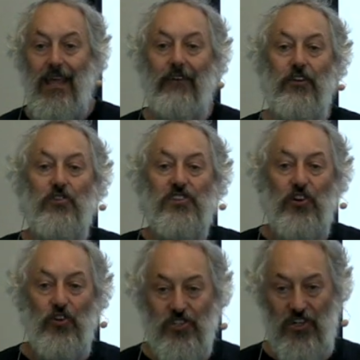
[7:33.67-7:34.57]
If you use a
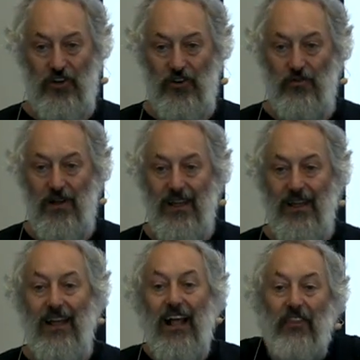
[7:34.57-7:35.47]
good glue,
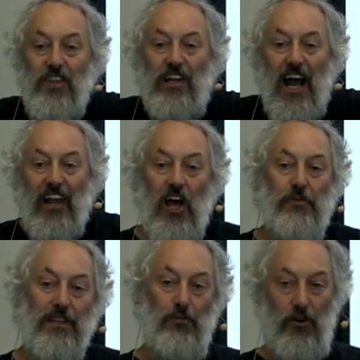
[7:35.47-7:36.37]
then you can't
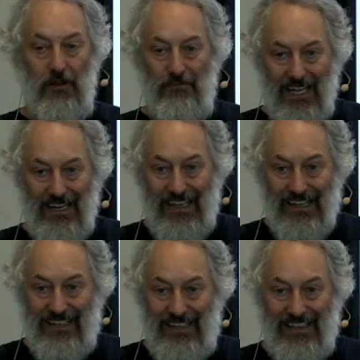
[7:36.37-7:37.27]
open the book completely.
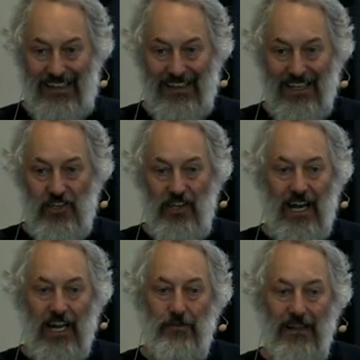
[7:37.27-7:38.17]
So you
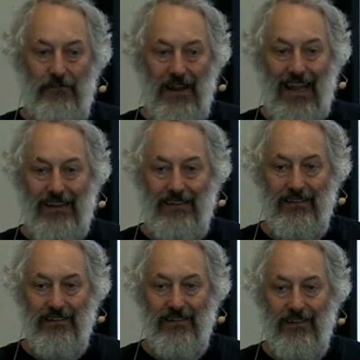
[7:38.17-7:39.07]
can't open it flat.
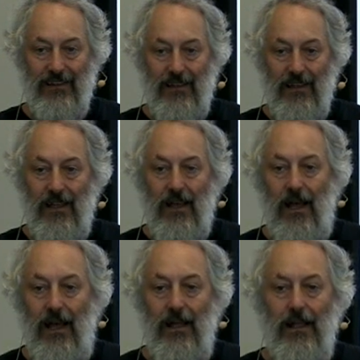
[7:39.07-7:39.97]

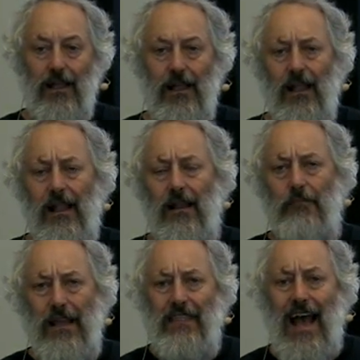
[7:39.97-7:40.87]
Uh,
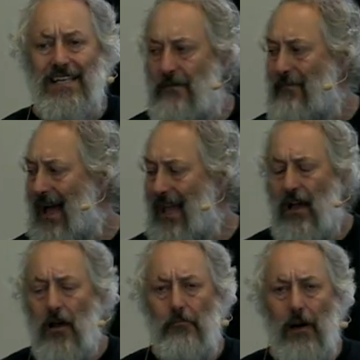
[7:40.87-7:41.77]
be that as it may,
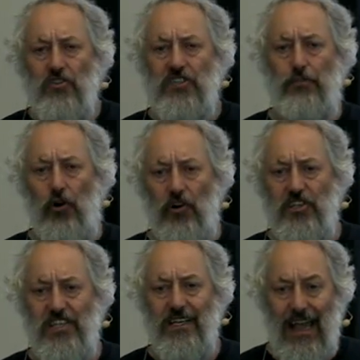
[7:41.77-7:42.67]
most
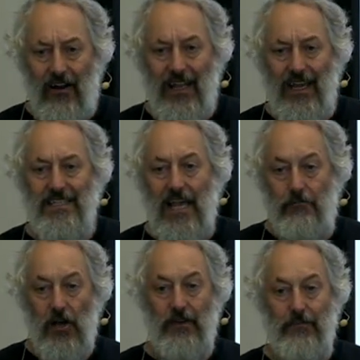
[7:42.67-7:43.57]
books nowadays are
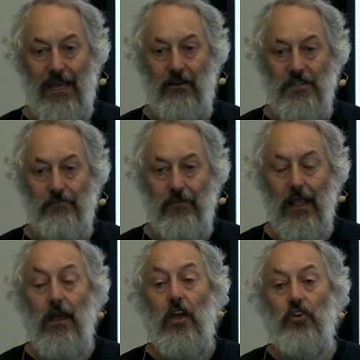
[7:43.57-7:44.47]
perfect bound
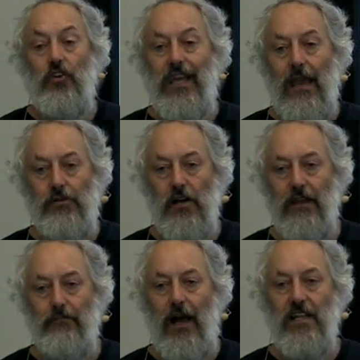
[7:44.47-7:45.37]
you can get
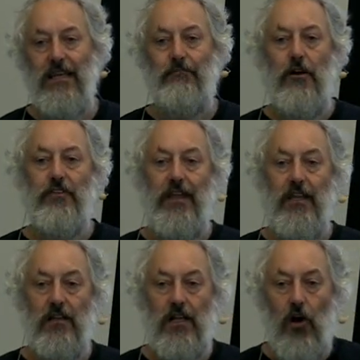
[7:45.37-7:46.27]
perfect binding both
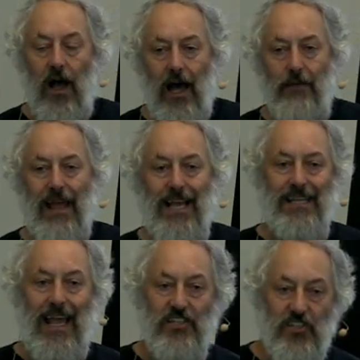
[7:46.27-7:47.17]
in
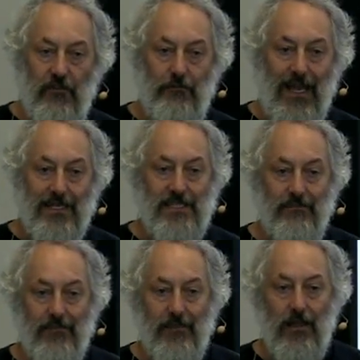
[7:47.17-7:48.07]
hardbacks and softbacks.